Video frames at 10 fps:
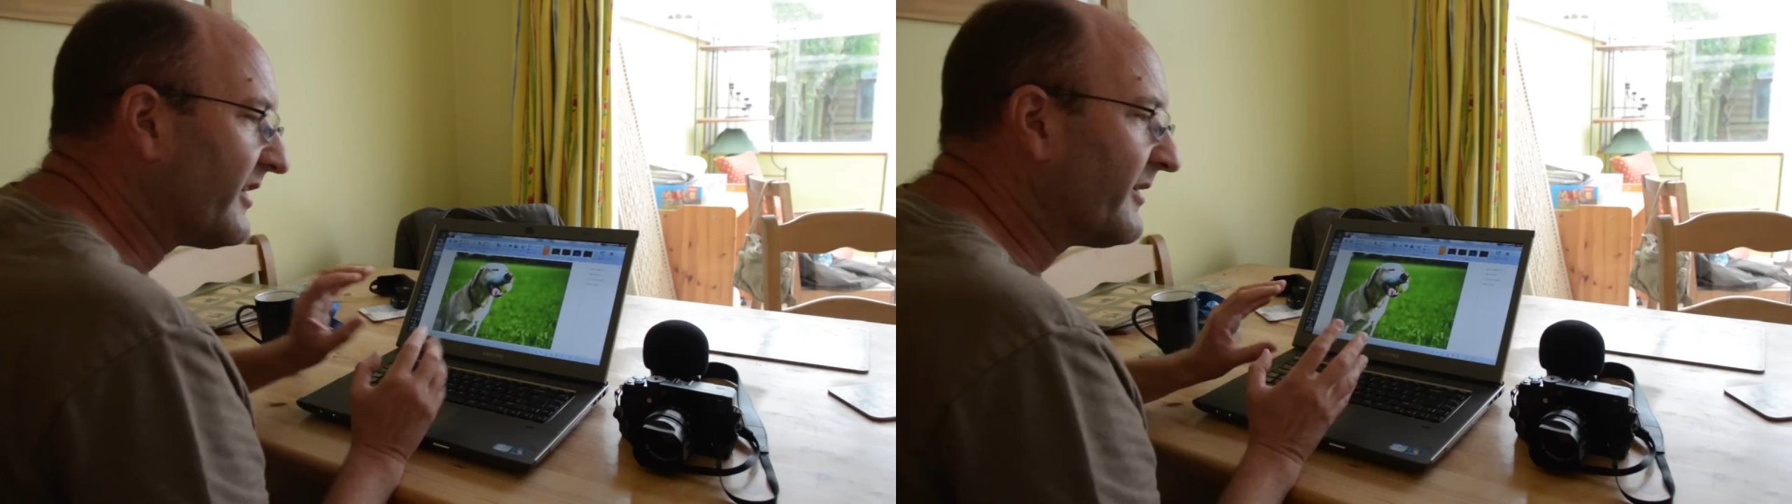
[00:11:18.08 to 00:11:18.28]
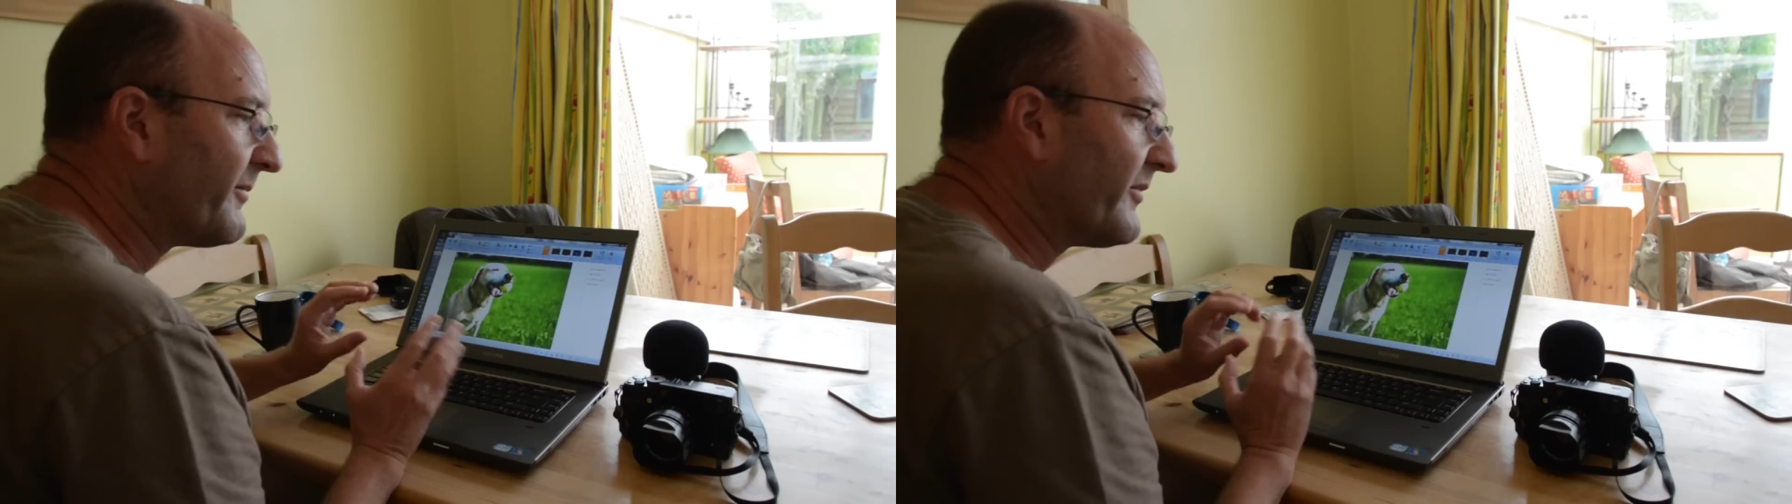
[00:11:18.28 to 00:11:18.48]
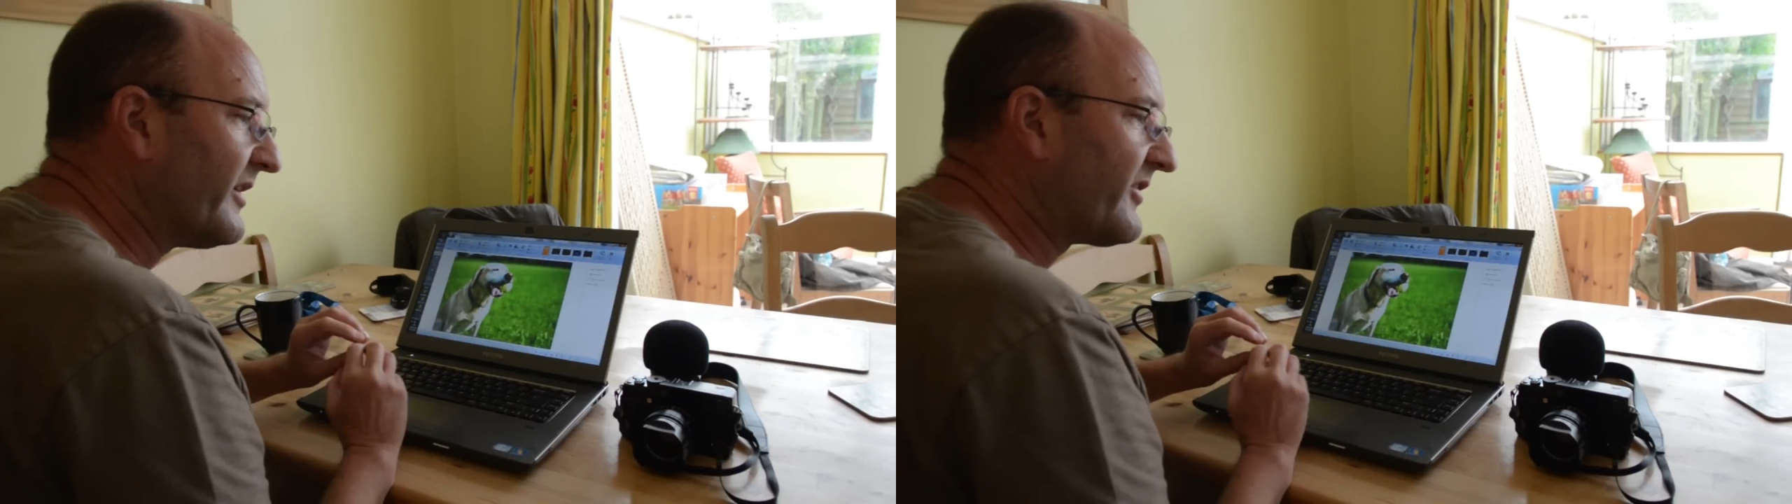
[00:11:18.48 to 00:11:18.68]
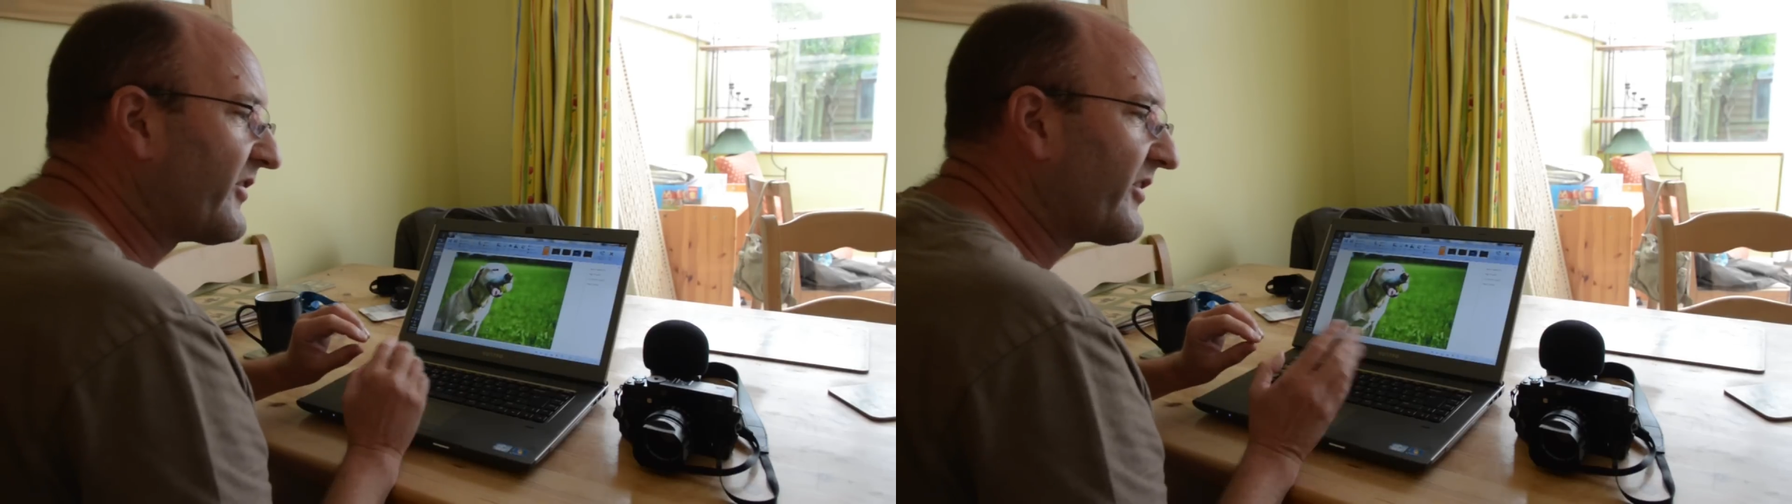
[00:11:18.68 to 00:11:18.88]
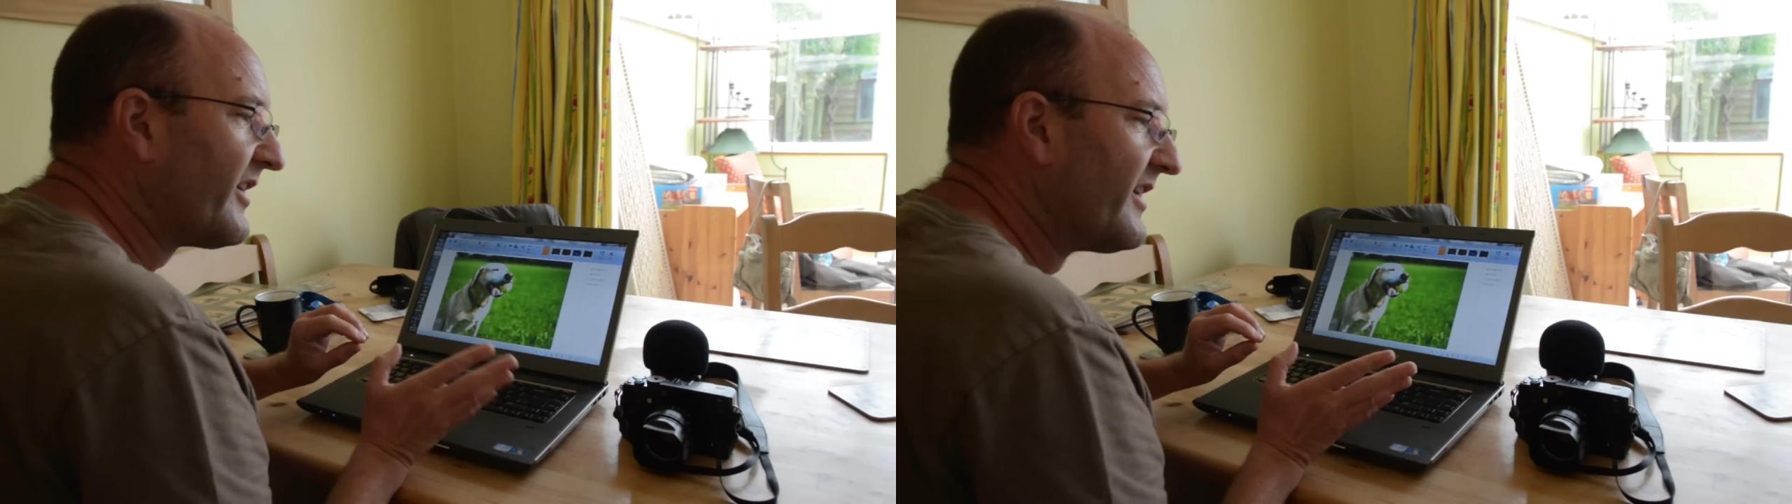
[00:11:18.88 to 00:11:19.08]
and
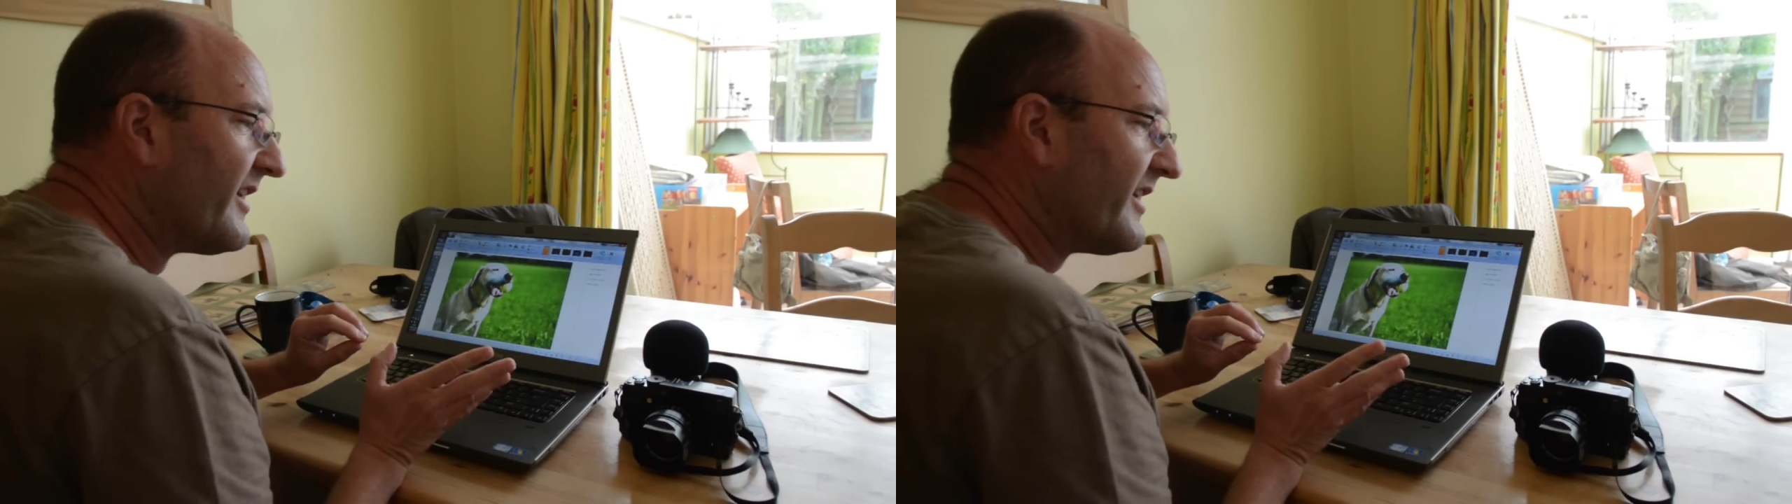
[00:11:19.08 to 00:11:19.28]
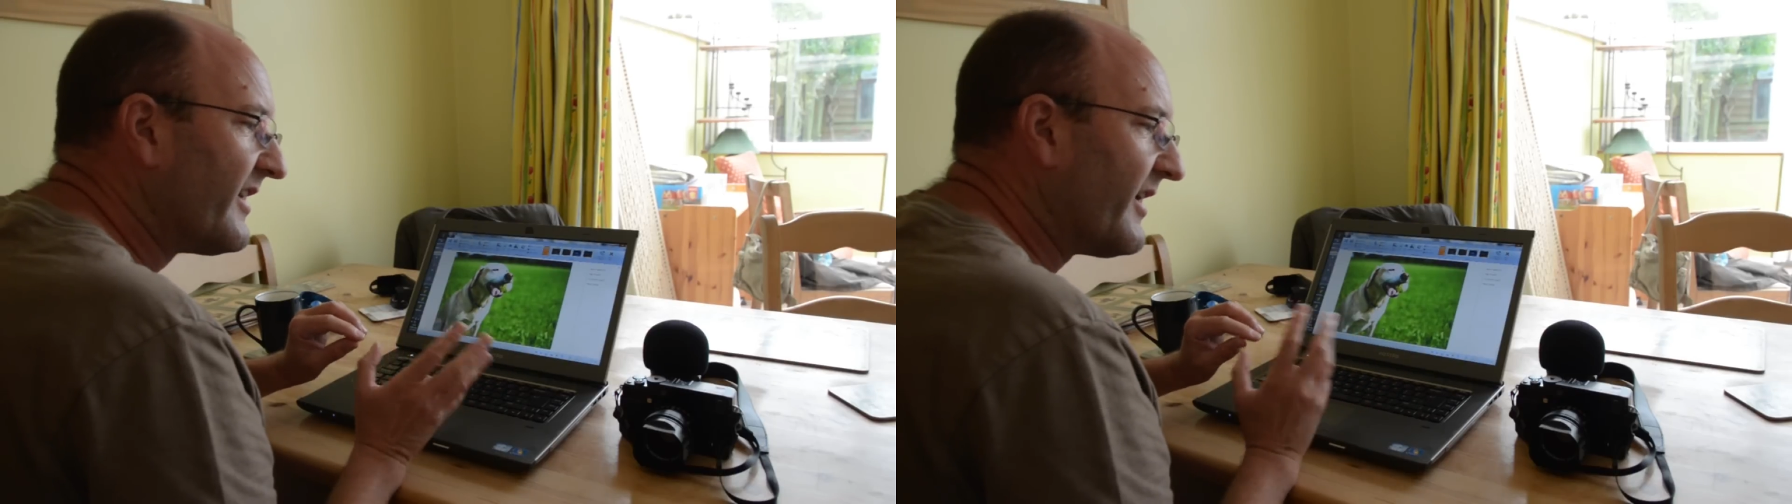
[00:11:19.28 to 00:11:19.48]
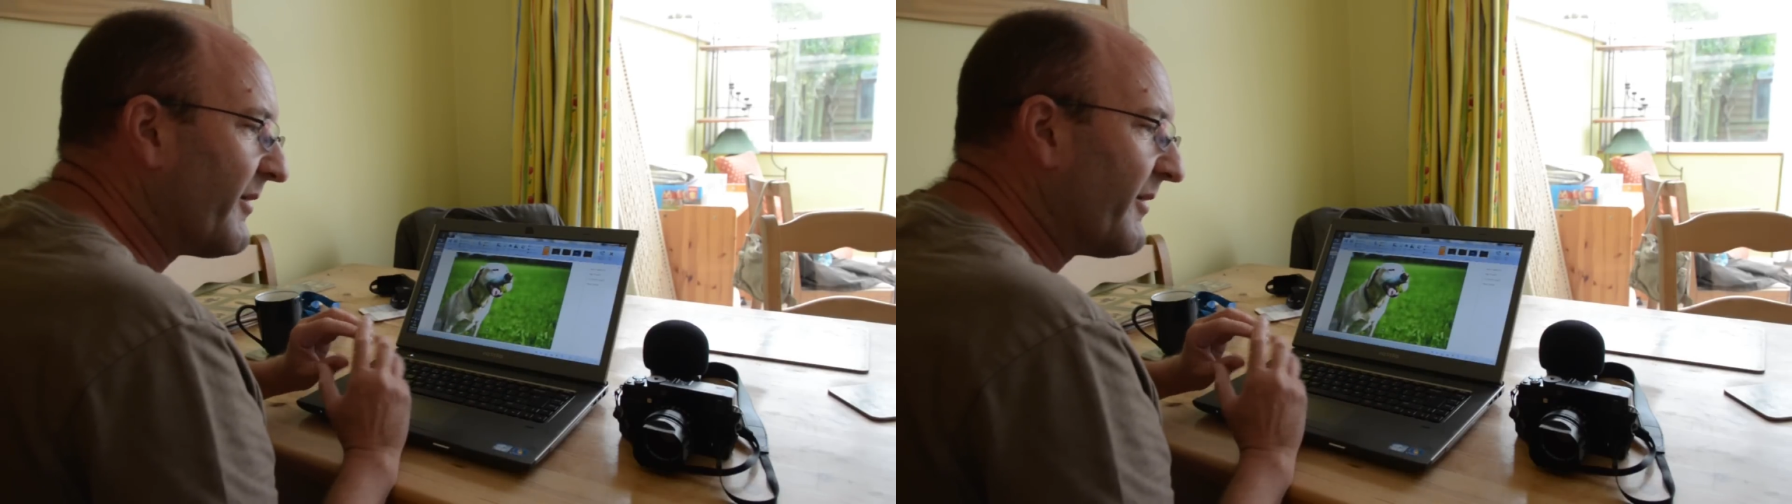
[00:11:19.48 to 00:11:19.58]
it's I mean,